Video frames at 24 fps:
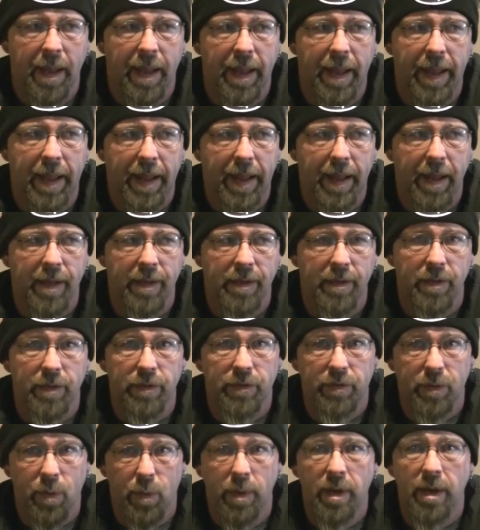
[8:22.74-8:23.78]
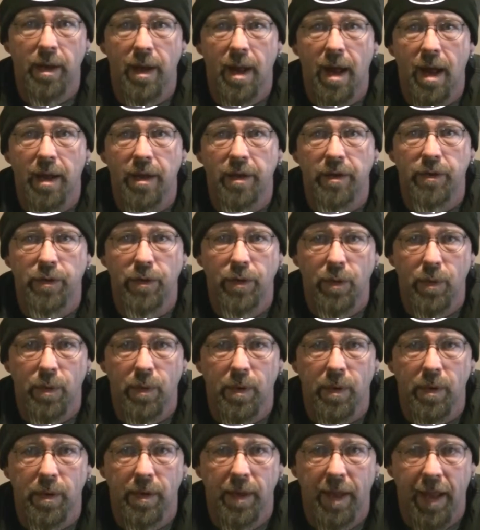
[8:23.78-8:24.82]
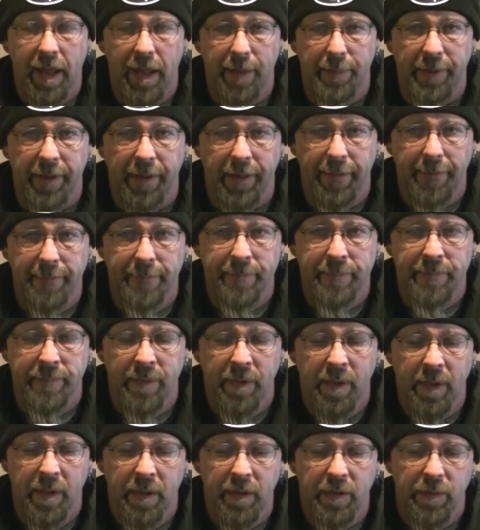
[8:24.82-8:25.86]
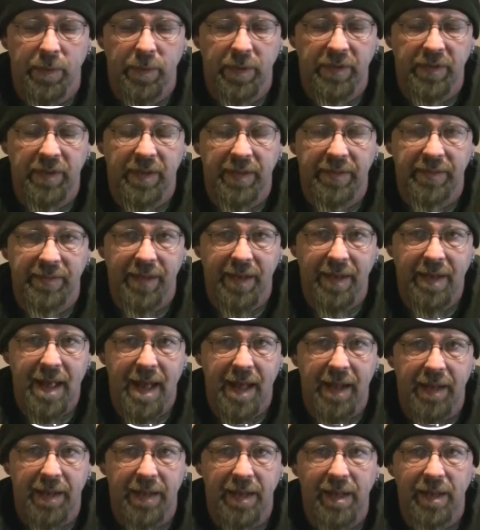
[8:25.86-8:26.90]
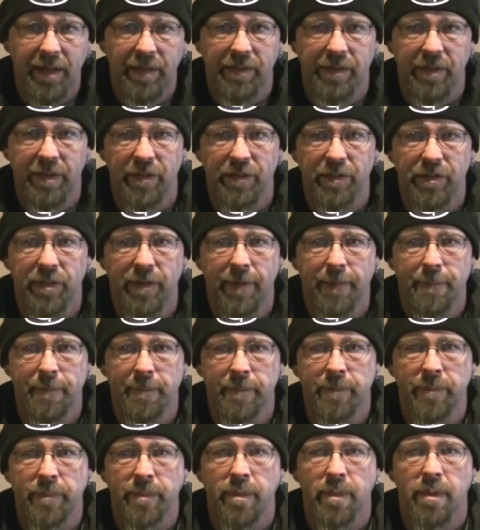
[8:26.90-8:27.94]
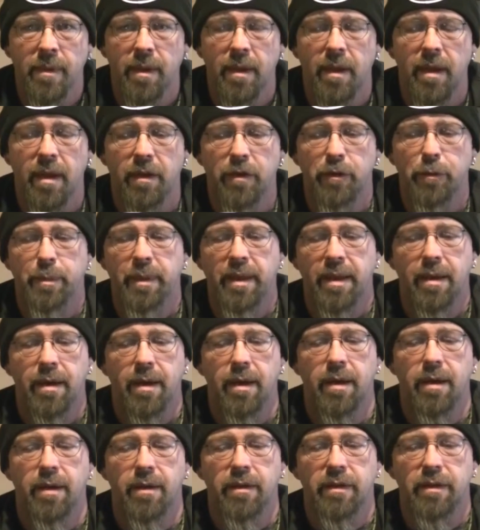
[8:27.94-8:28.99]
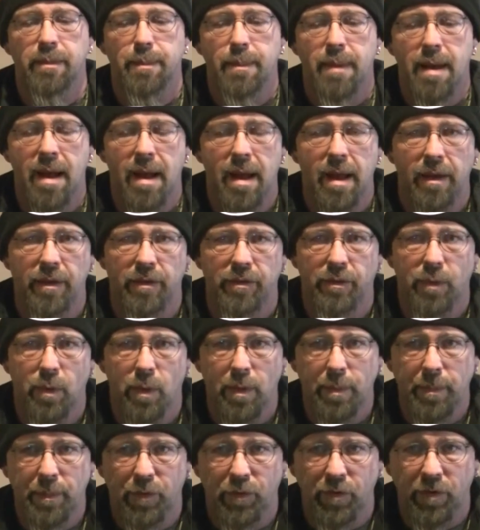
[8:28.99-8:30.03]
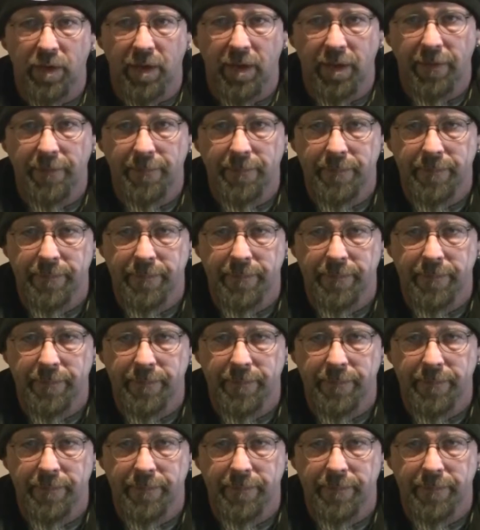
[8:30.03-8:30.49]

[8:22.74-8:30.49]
and sewing it onto your hammock. The reason I say non-adhesive is because my sewing machine